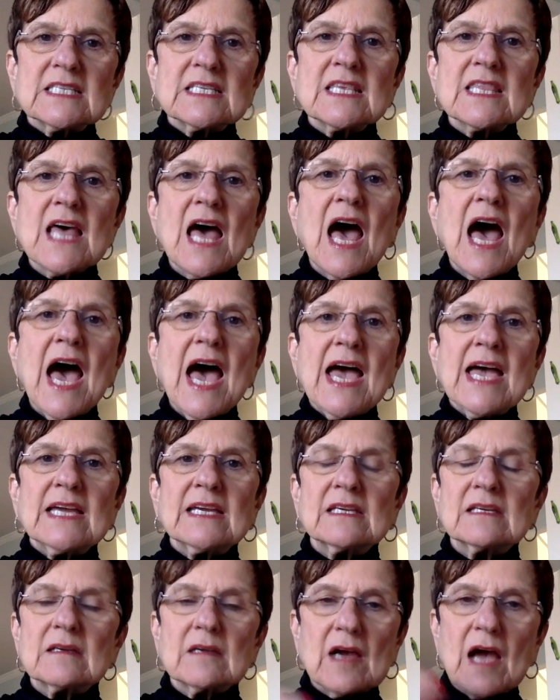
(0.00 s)
to the
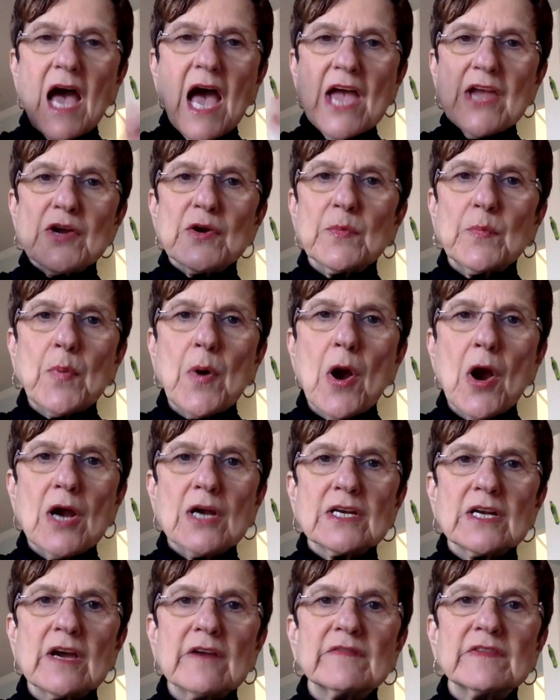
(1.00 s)
higher
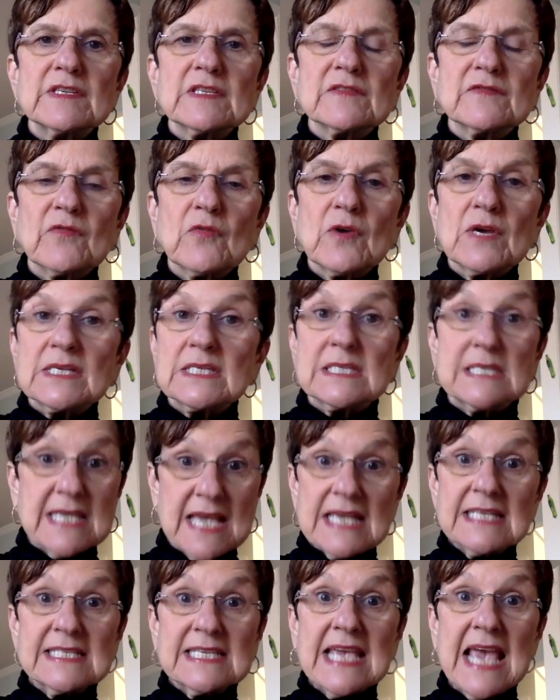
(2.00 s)
part of his voice.
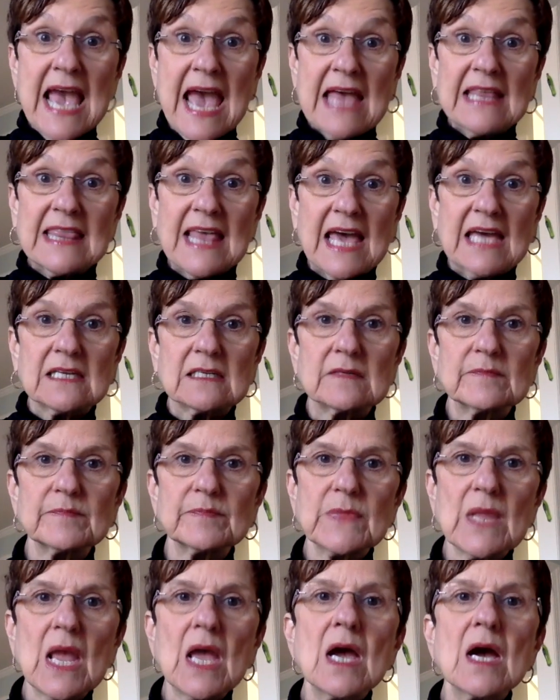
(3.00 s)
Yes, he had that.
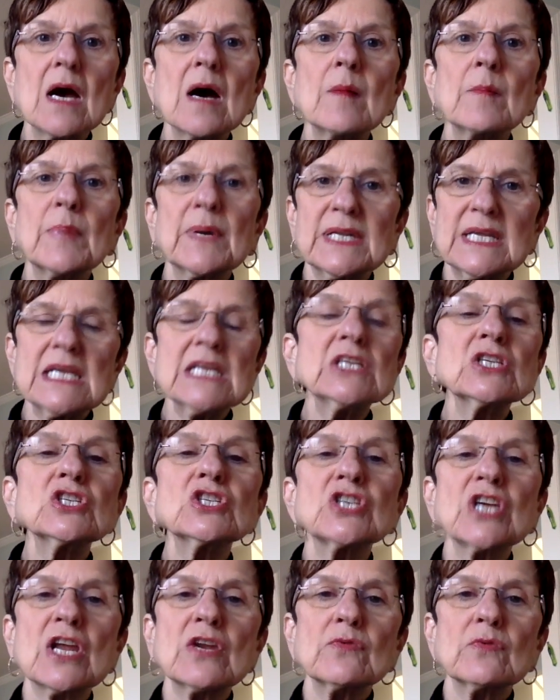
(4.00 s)
But in
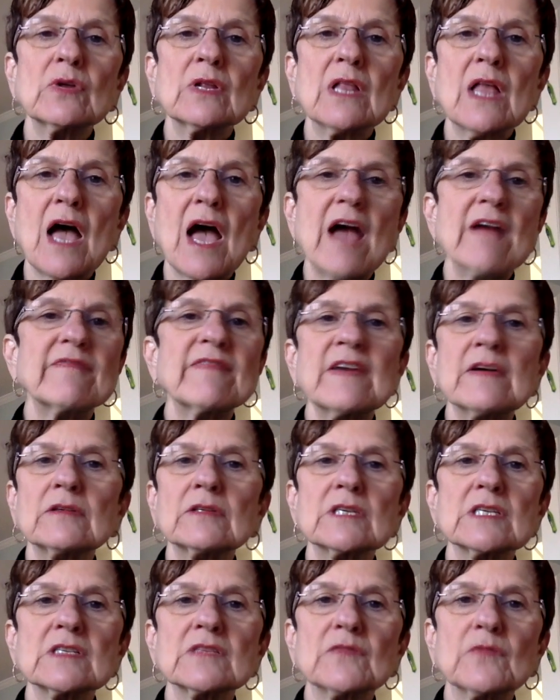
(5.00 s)
general, I found
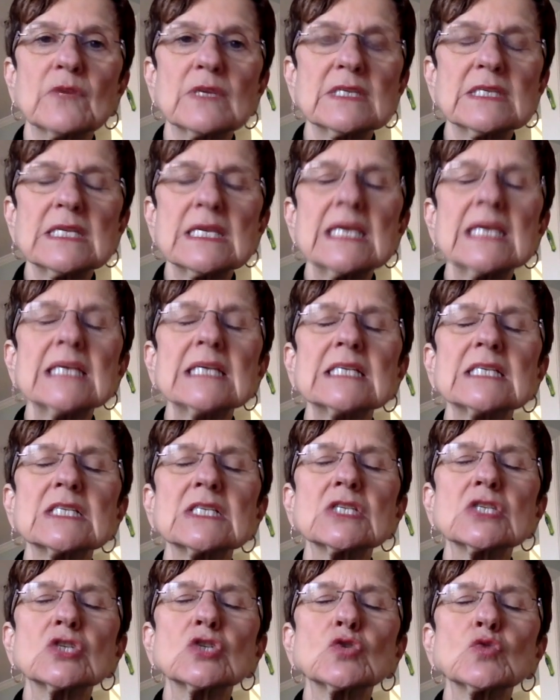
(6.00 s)
his voice
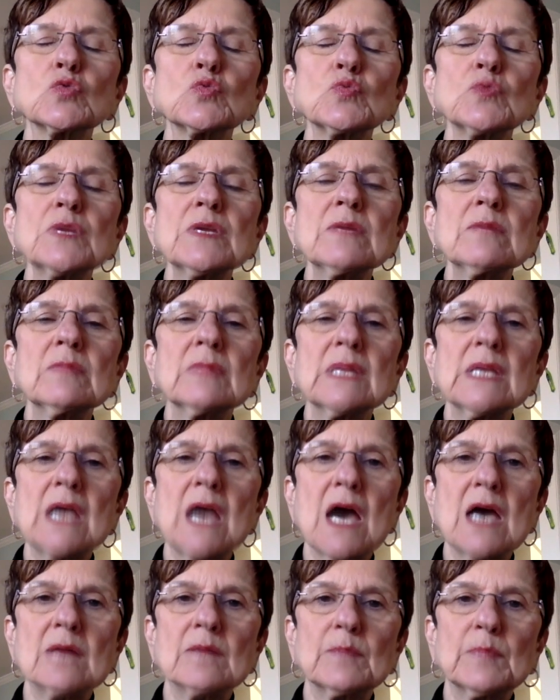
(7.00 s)
extremely
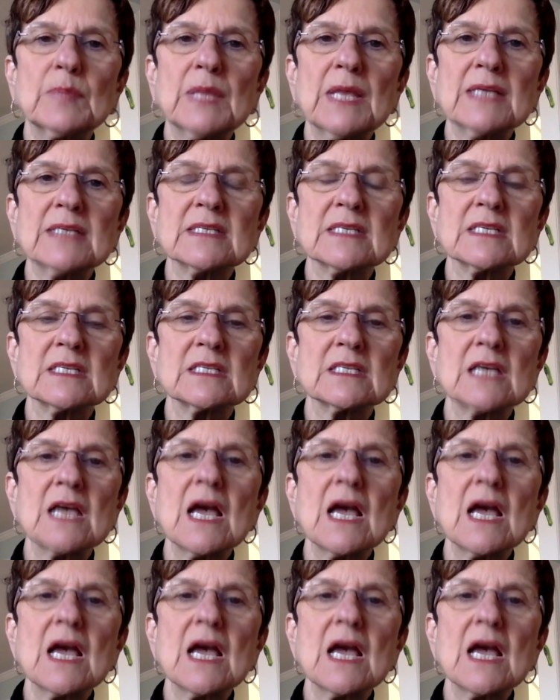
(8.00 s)
unpleasant.